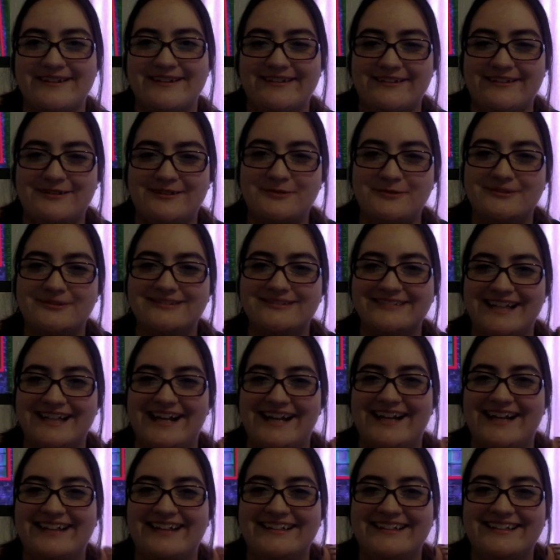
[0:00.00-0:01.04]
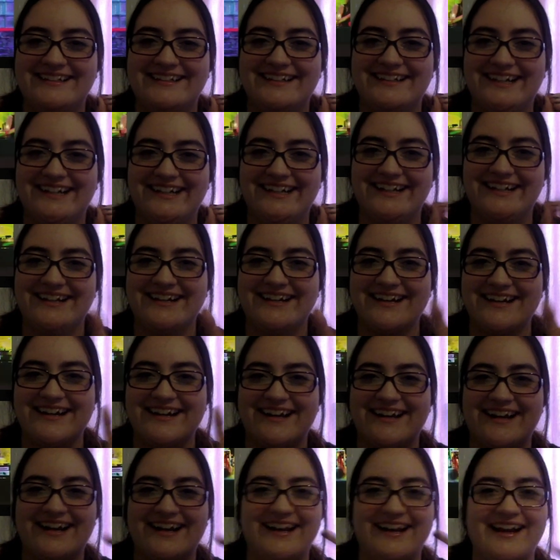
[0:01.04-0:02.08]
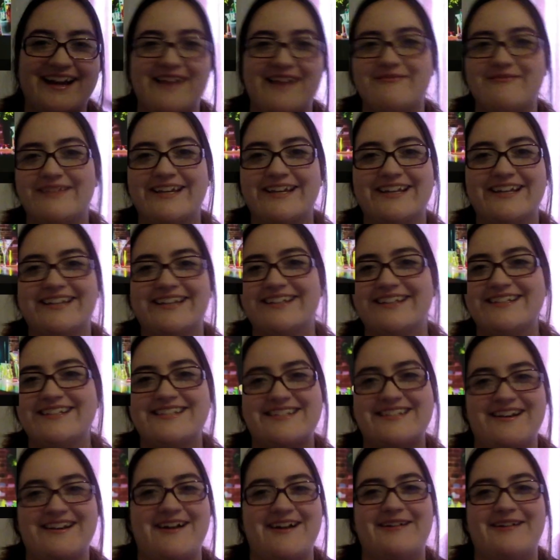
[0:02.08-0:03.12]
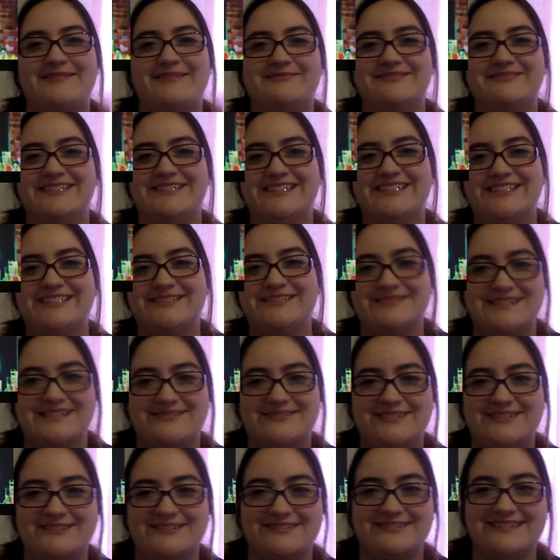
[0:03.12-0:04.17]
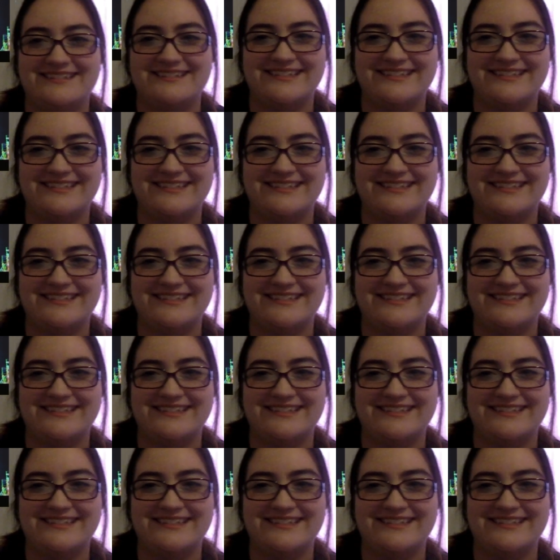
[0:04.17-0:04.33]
like a cool dad. I'm like, stop. You're too much of a dork.